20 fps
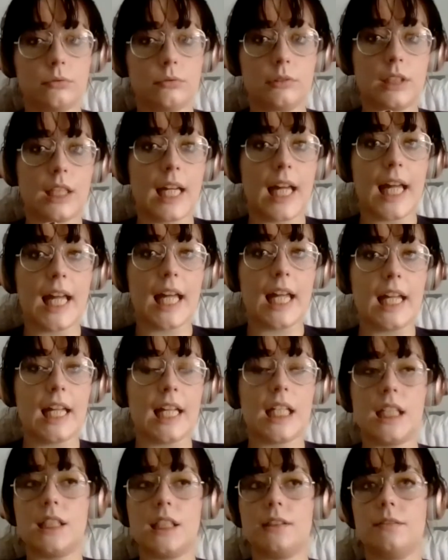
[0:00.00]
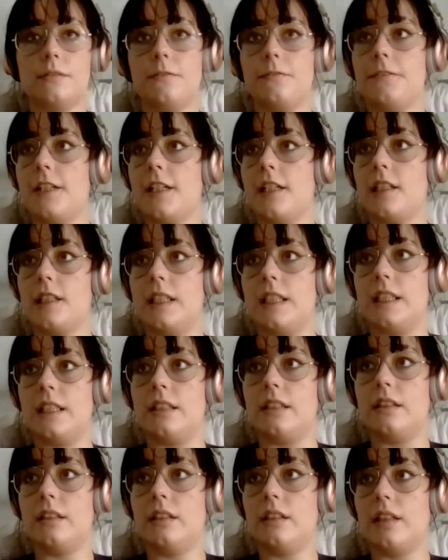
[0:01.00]
care, and
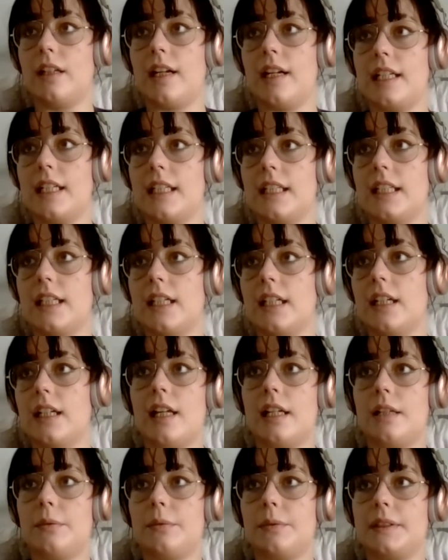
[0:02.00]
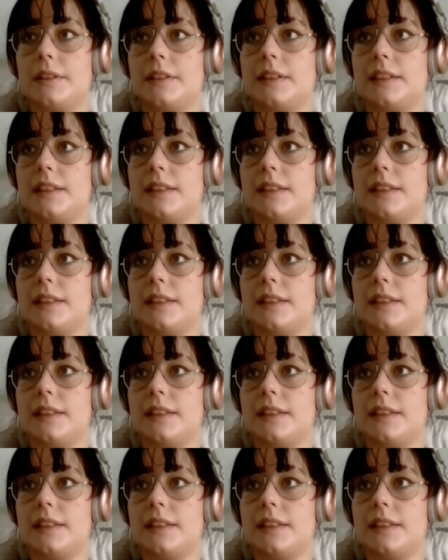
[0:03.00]
feeling like it was